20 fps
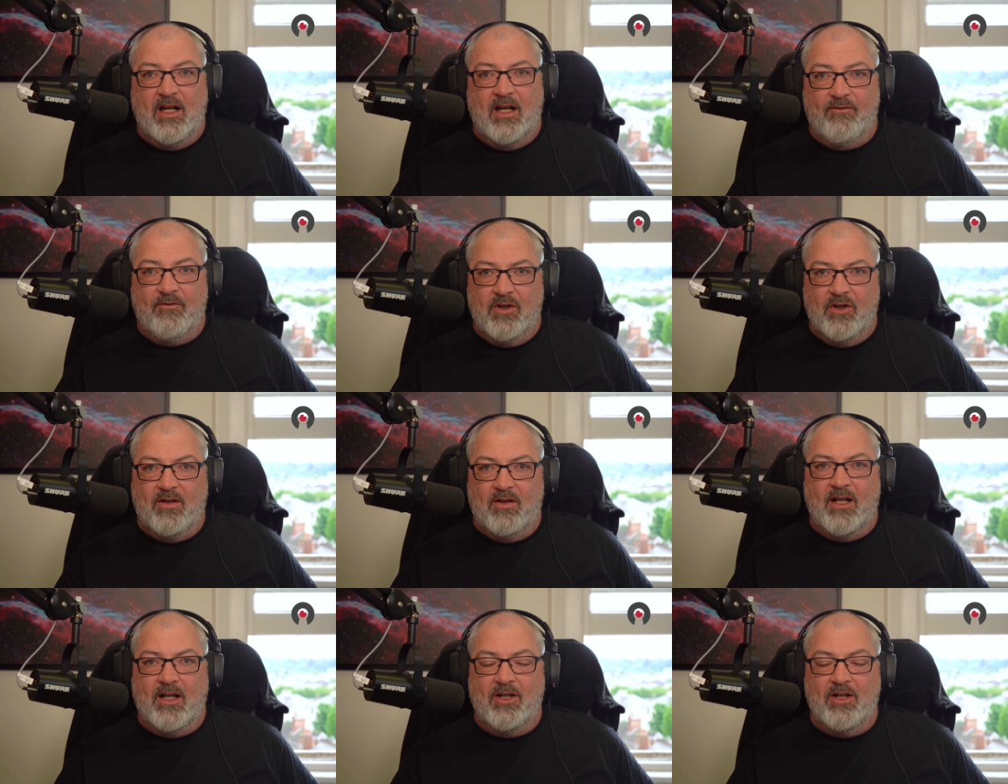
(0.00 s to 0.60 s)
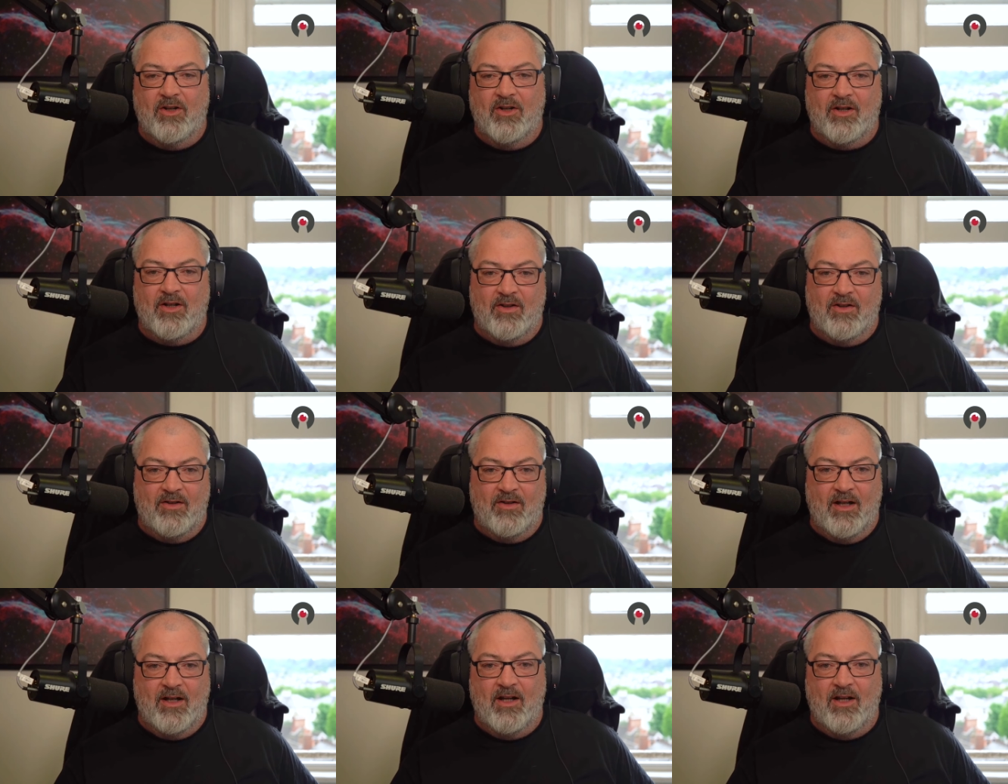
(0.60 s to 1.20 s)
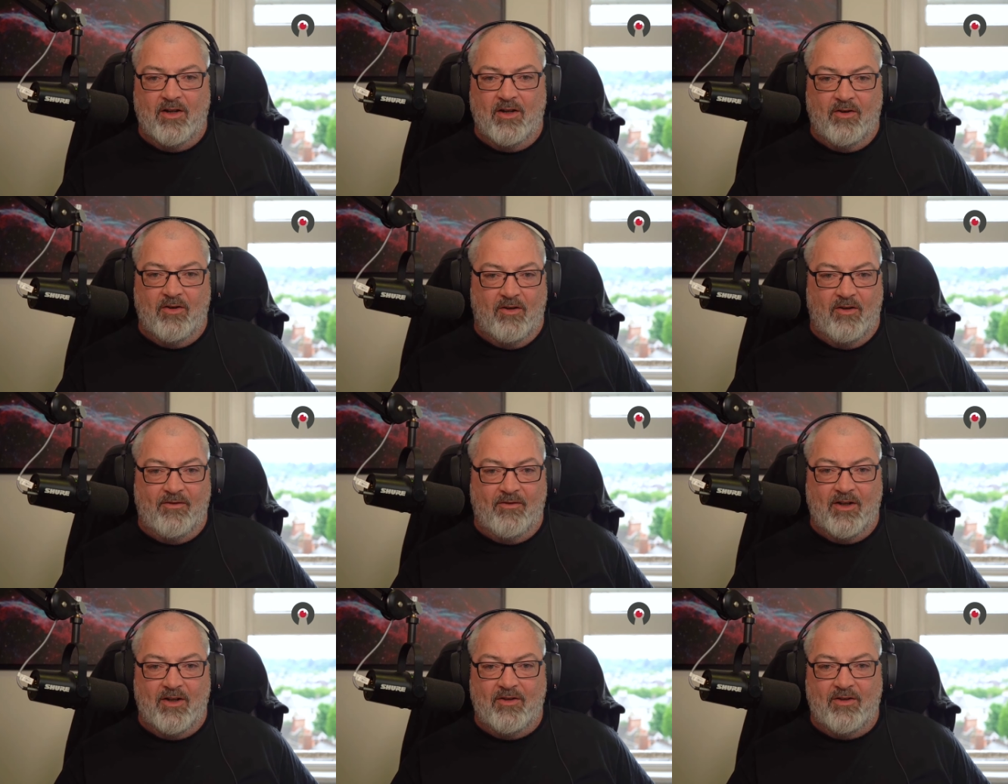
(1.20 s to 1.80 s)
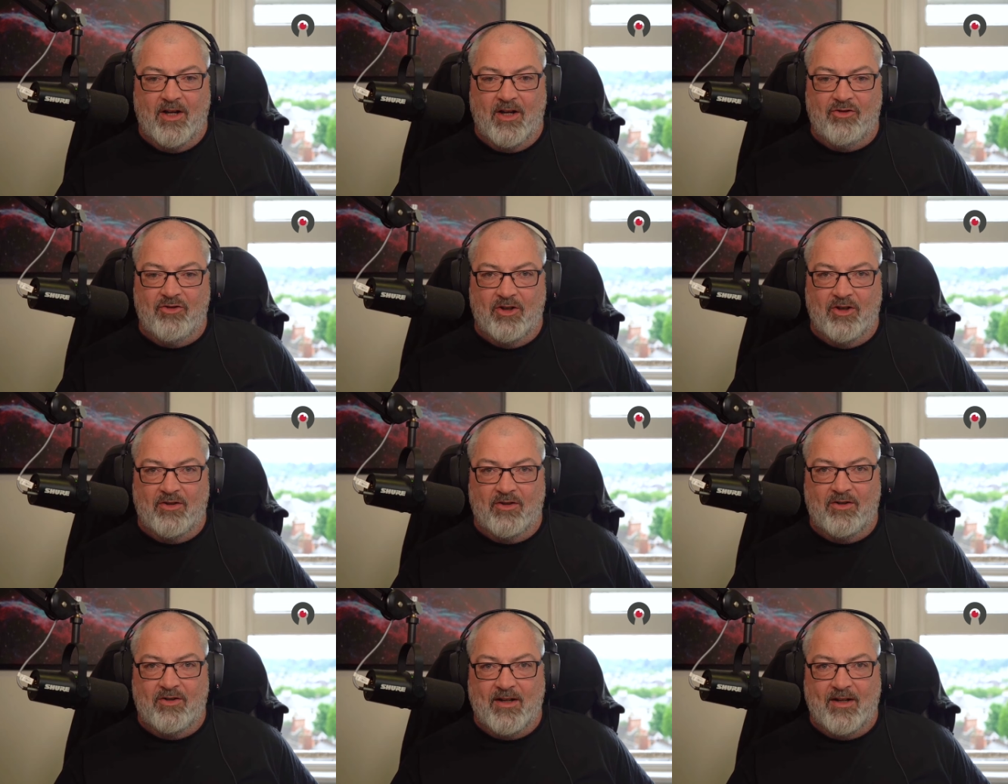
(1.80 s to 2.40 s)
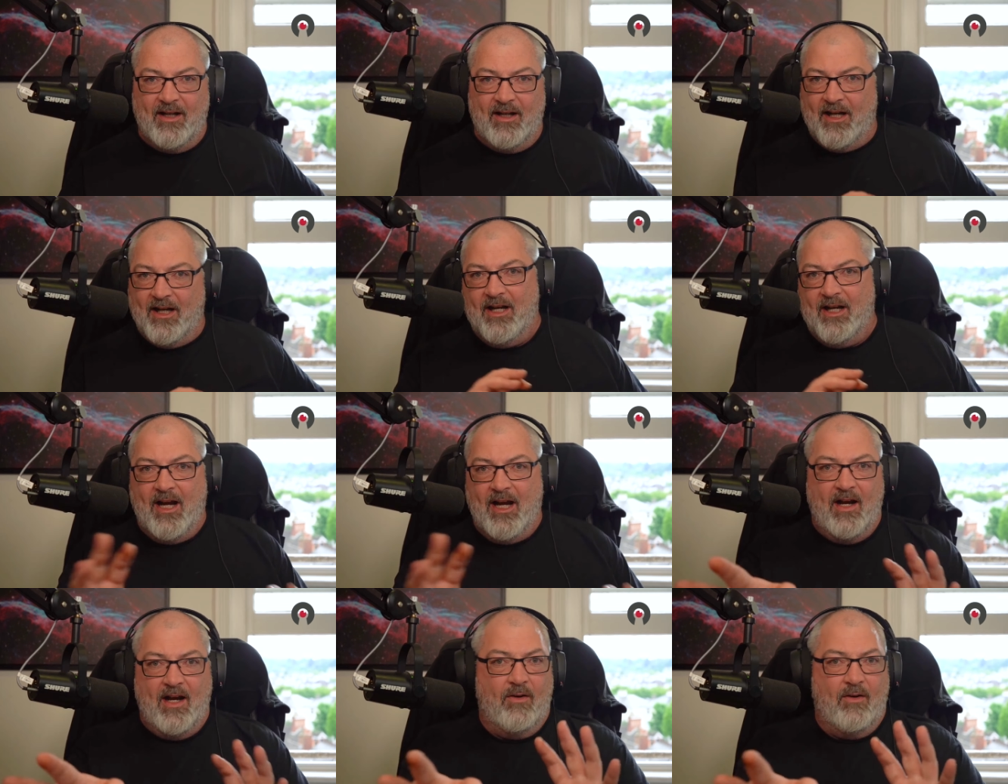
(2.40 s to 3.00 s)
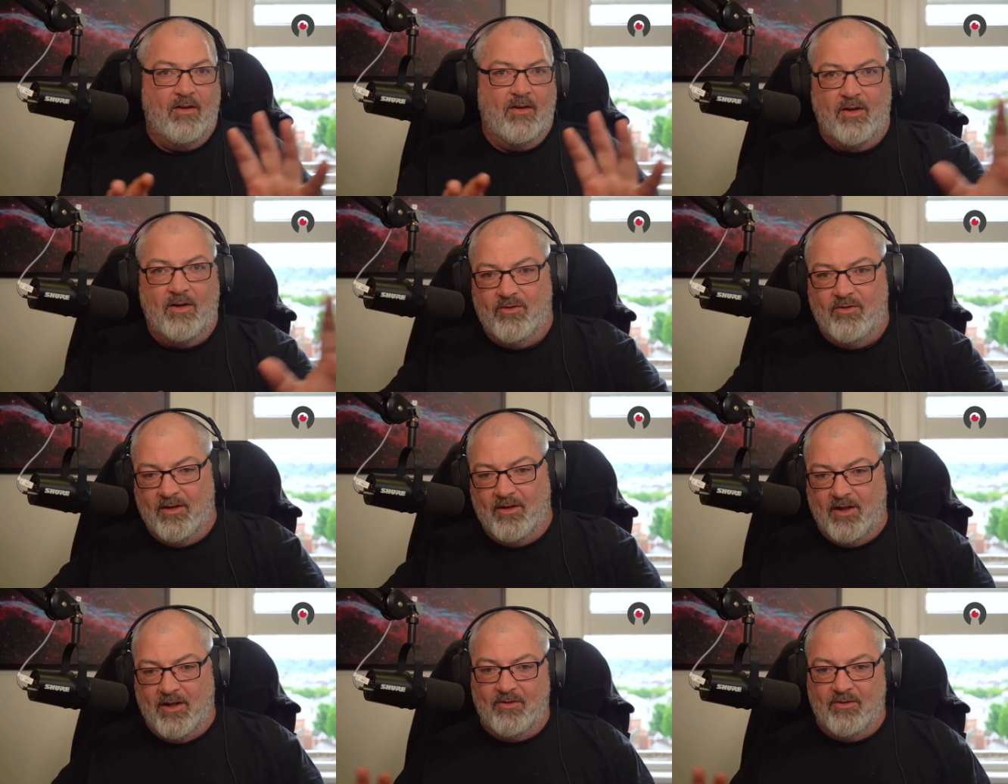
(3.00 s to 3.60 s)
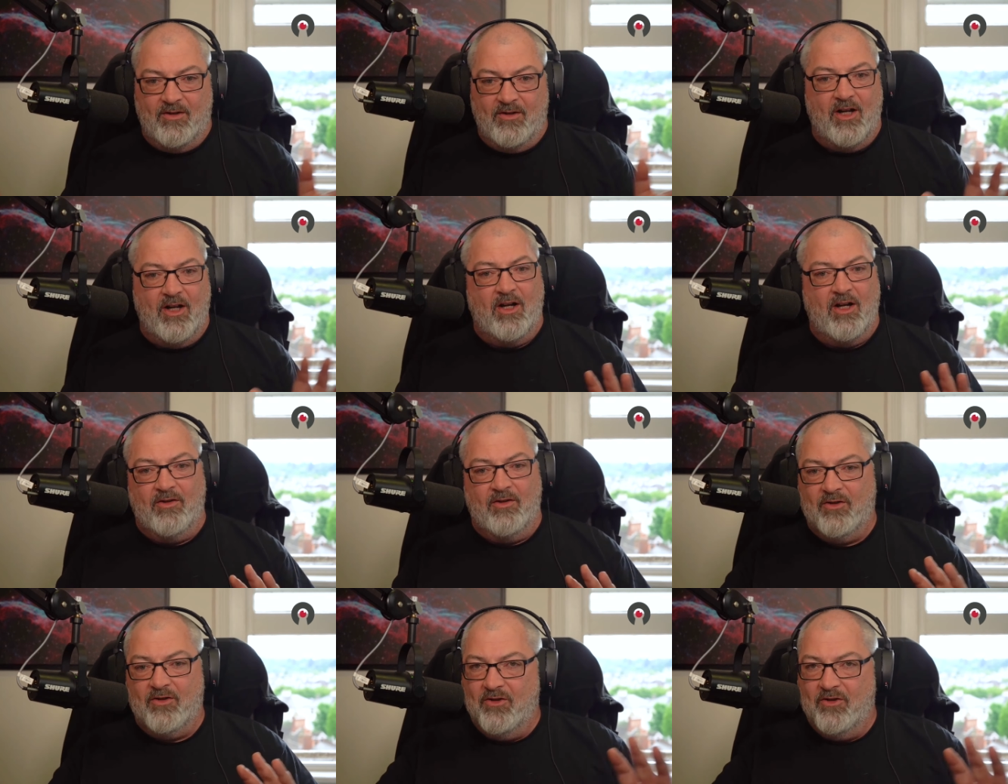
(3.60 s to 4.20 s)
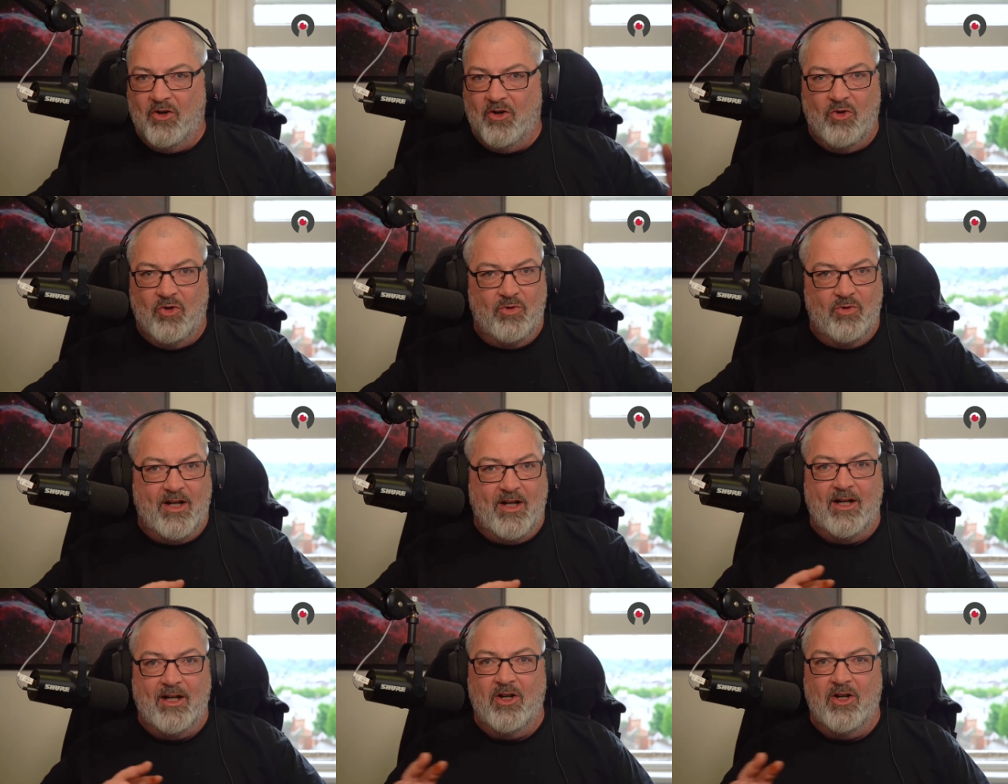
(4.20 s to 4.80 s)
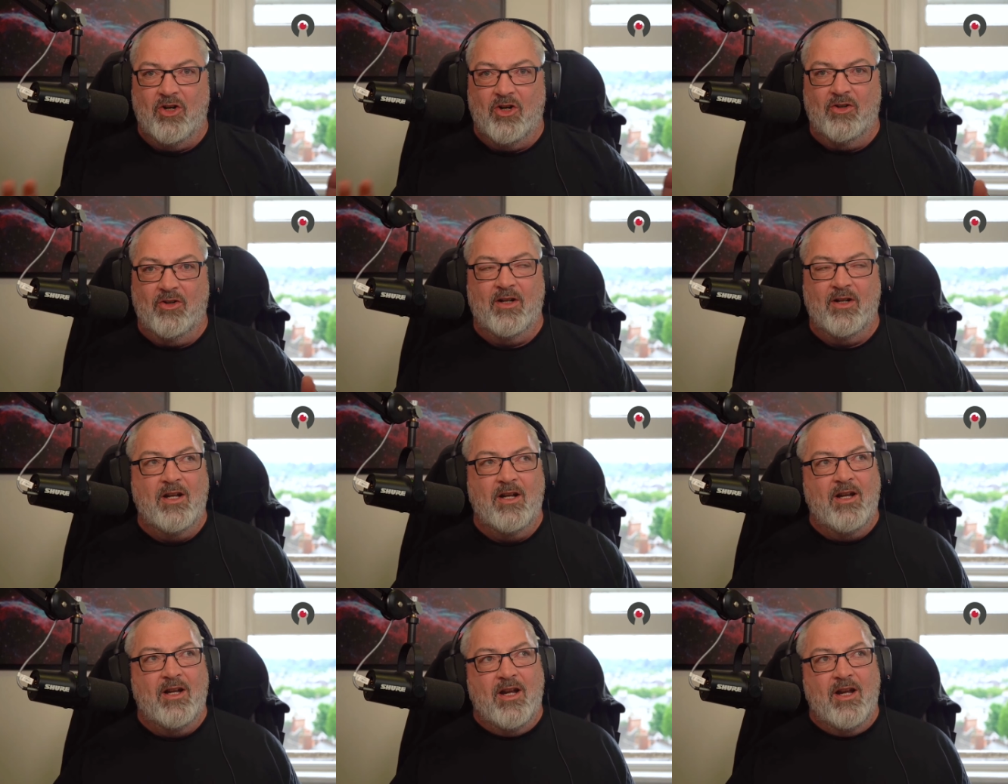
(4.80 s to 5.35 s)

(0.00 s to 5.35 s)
If you think you're going to sit in an office and just delegate out loads and loads of tasks all day long,